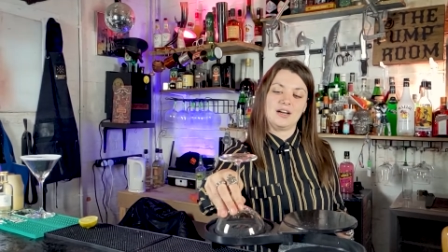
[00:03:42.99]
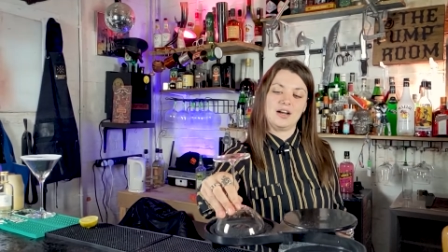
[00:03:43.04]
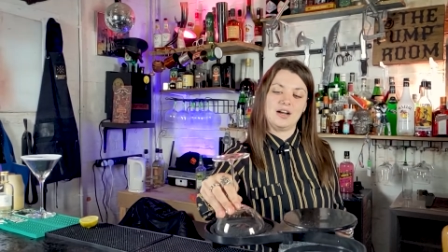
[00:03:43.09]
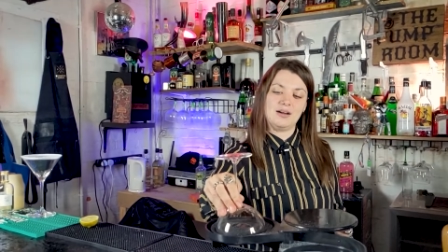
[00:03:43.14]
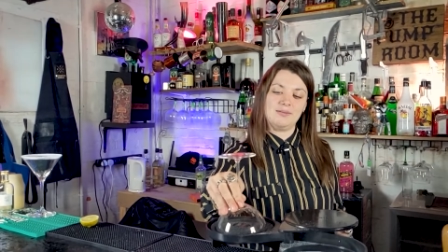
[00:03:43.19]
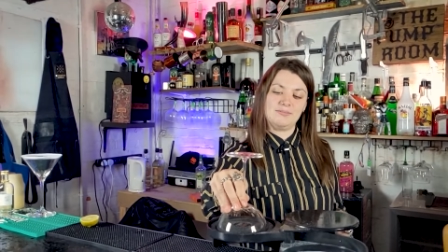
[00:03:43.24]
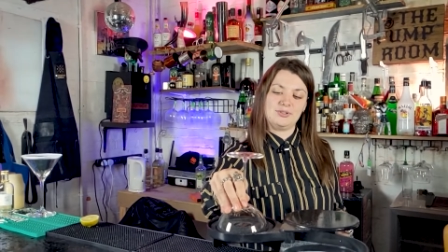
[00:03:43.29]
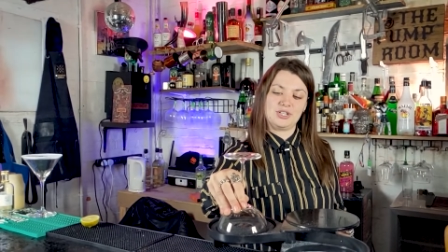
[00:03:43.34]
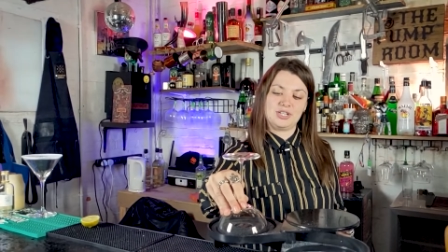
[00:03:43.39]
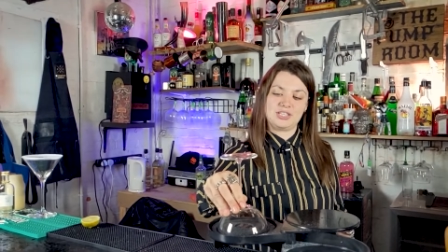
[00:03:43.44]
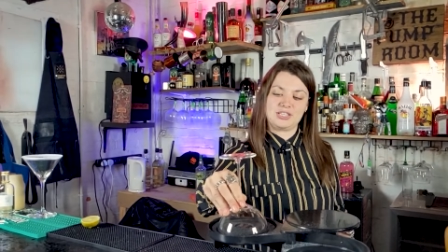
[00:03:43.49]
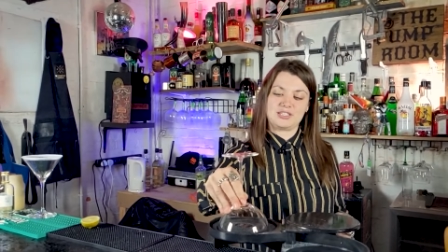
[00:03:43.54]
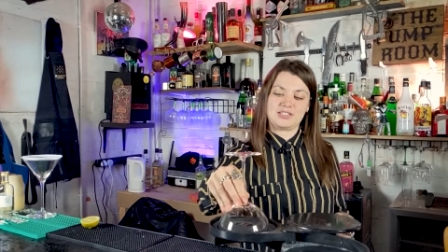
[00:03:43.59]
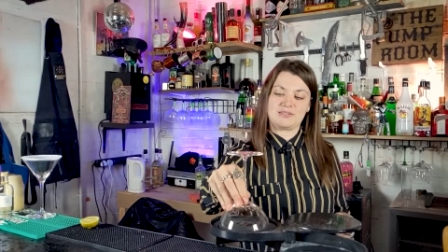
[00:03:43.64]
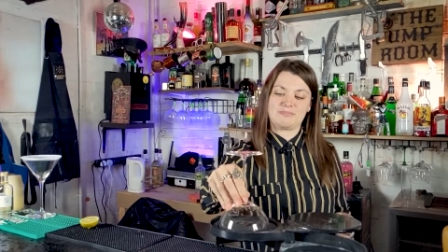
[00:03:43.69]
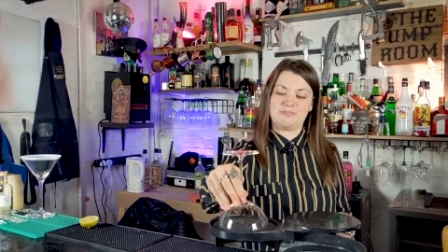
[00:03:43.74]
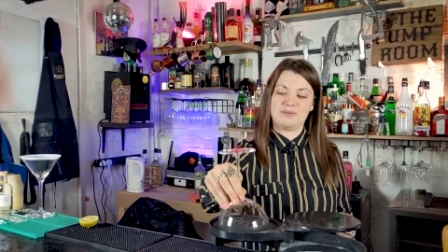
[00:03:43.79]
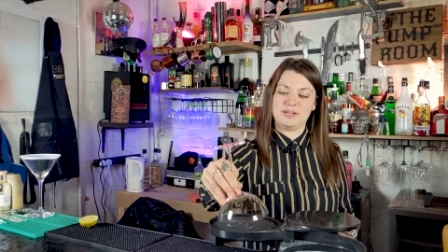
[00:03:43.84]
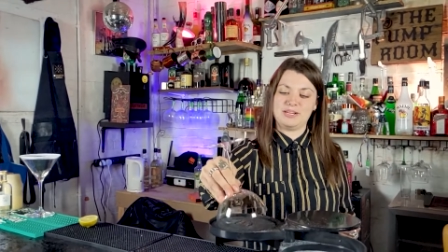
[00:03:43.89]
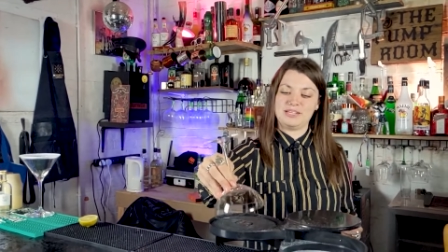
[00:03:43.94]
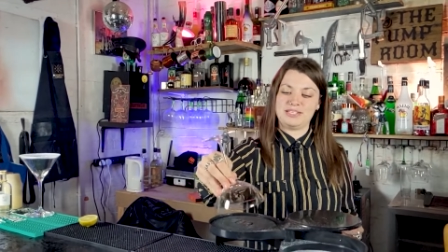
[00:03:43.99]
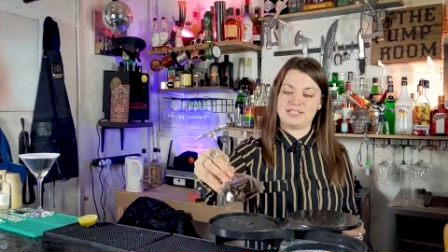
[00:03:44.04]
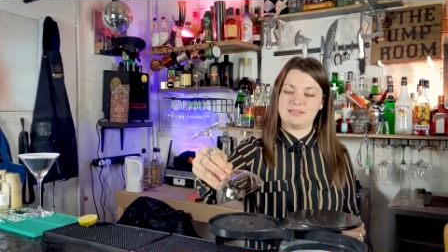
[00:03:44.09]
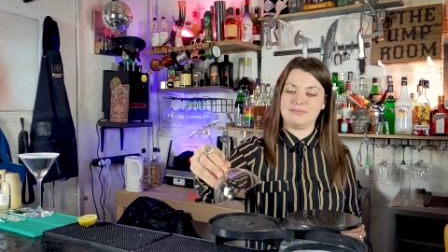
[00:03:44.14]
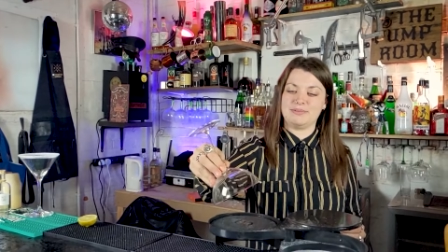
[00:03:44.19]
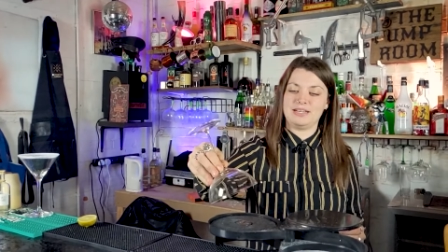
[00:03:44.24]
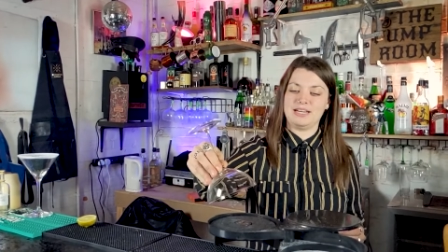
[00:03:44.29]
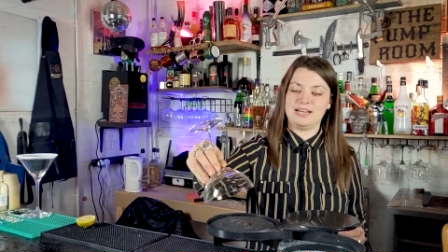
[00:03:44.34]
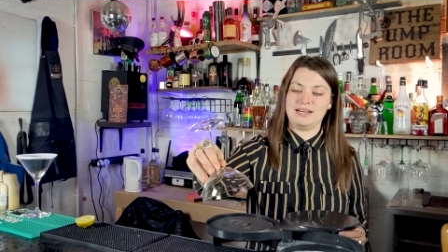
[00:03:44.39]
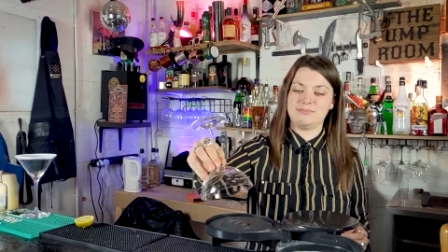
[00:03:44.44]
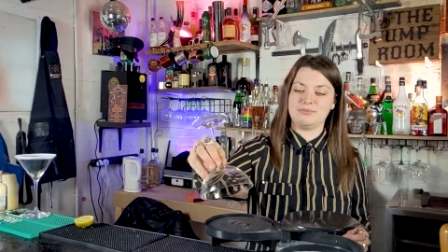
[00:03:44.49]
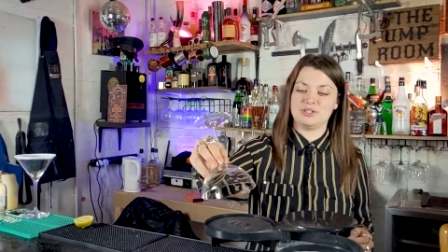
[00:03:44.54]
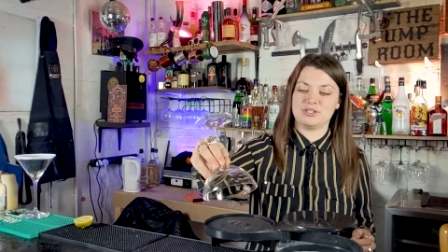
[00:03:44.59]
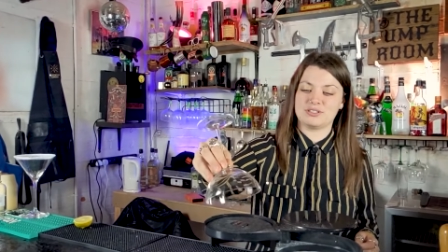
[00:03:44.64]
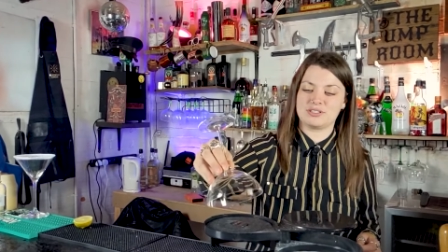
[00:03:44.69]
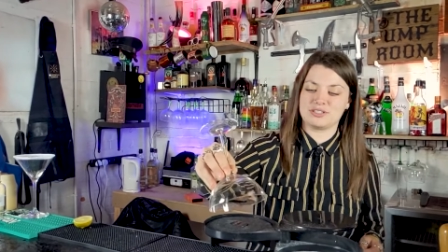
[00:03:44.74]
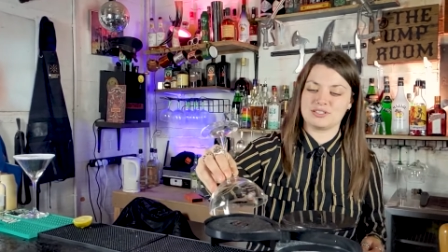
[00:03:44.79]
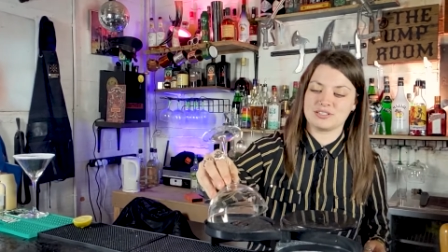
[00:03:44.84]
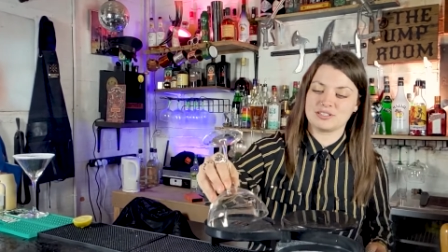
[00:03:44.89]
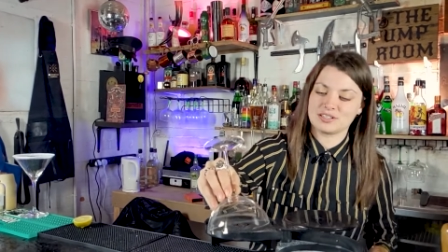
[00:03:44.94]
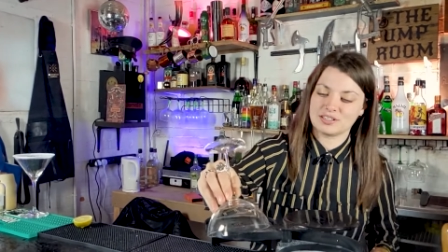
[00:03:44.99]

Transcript: I'm just putting some lime juice,